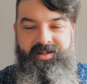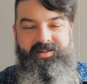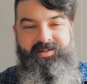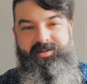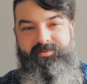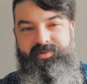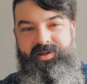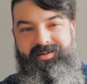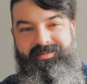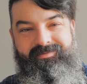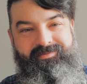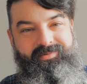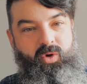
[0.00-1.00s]
There's
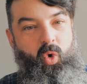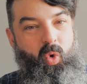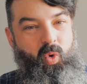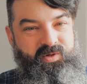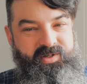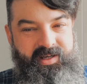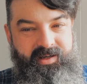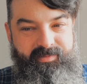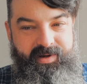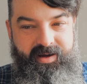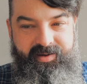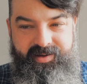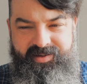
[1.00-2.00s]
something haunting
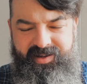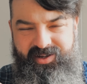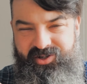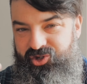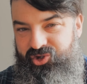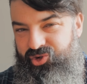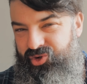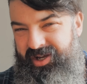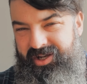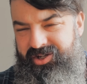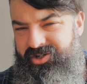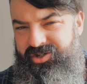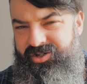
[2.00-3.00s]
about it. It's
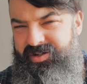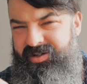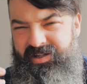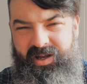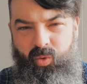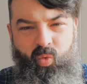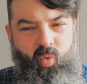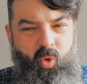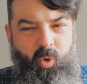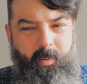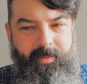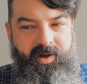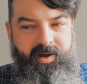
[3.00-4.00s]
strange yet
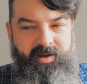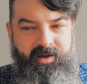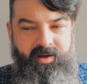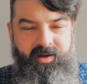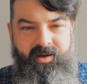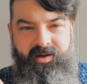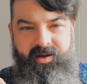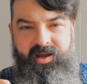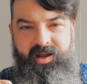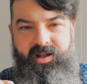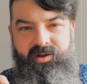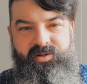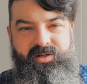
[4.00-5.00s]
warm.
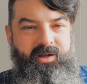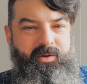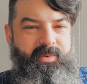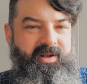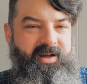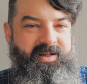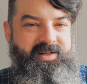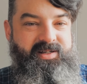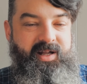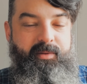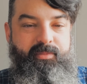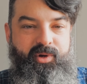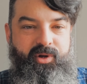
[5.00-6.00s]
It looks a little bit like
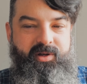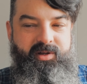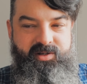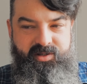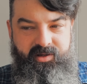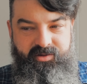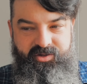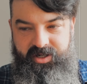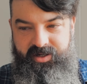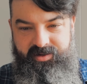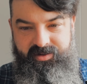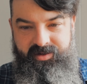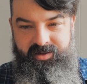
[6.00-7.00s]
sunburnt
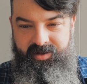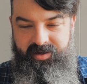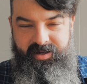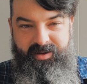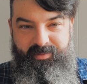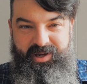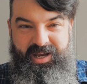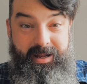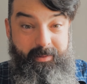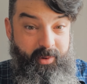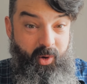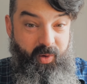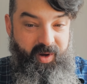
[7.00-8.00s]
nostalgia, and I'm getting
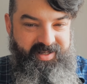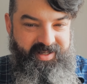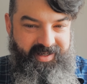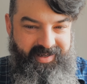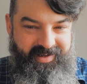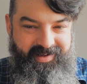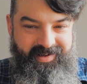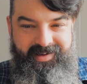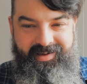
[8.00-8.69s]
poetic here.